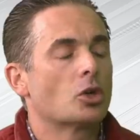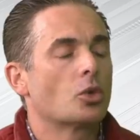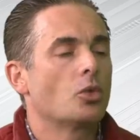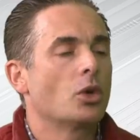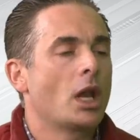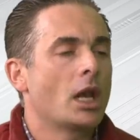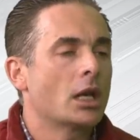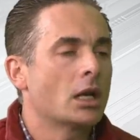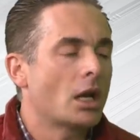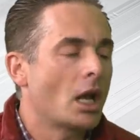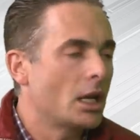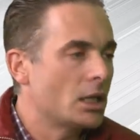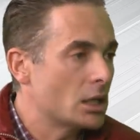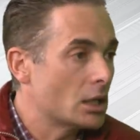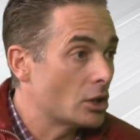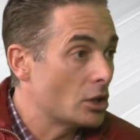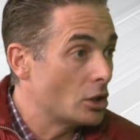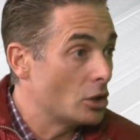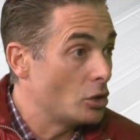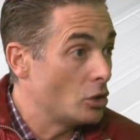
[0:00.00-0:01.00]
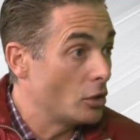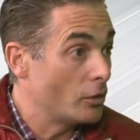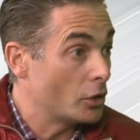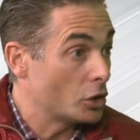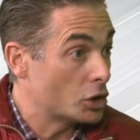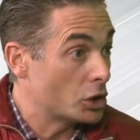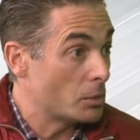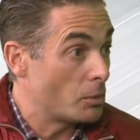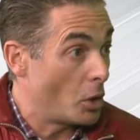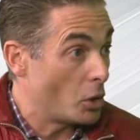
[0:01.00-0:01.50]
So Ronnen and I did the
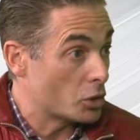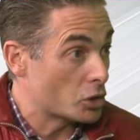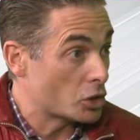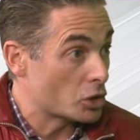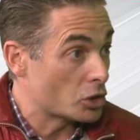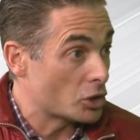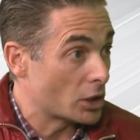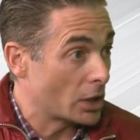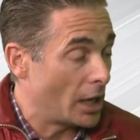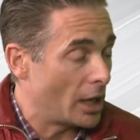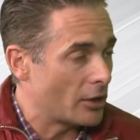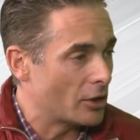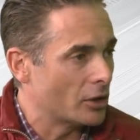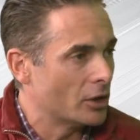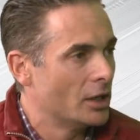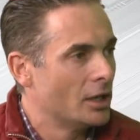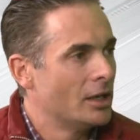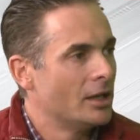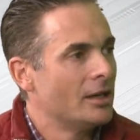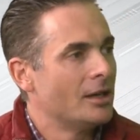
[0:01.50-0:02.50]
university posters together.